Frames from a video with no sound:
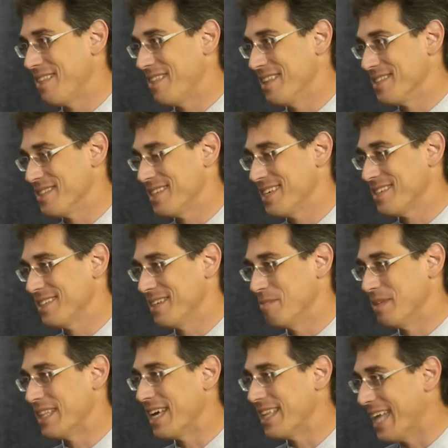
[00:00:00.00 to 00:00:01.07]
in the system,
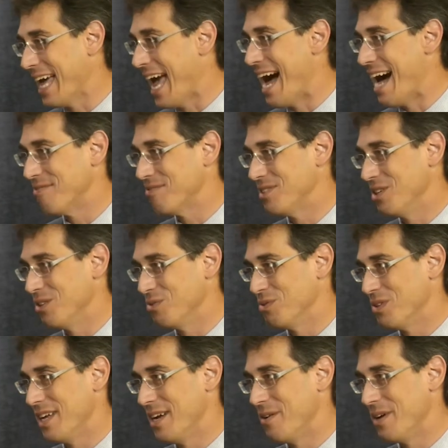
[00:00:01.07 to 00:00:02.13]
but they have to,
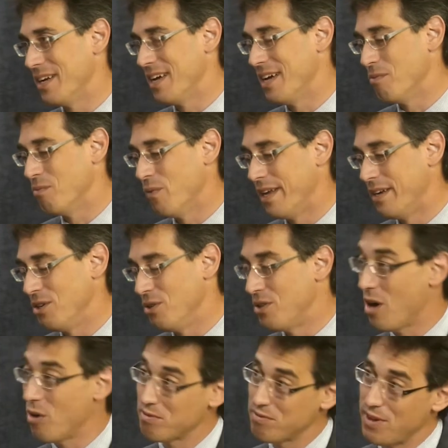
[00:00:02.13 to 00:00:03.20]
you know, and when you
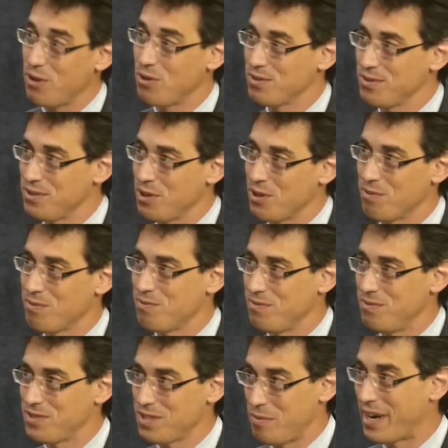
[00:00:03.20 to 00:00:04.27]
don't vote,
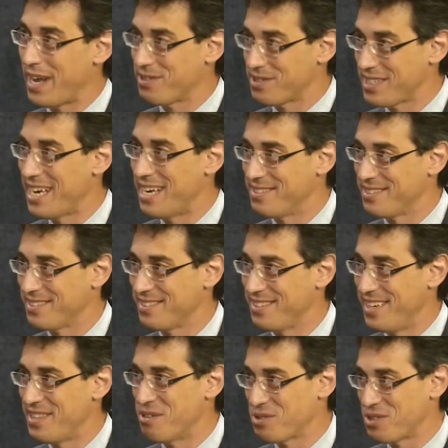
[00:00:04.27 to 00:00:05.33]
someone else is,
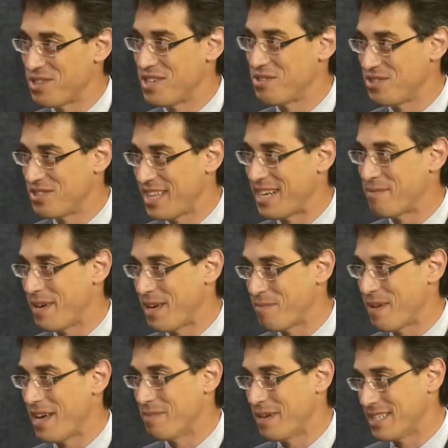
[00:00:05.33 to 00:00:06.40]
and those decisions end up being
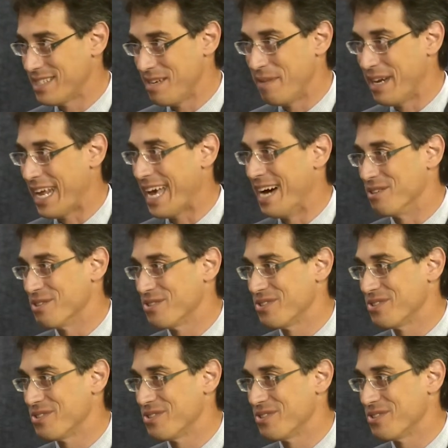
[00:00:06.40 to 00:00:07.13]
made by somebody else.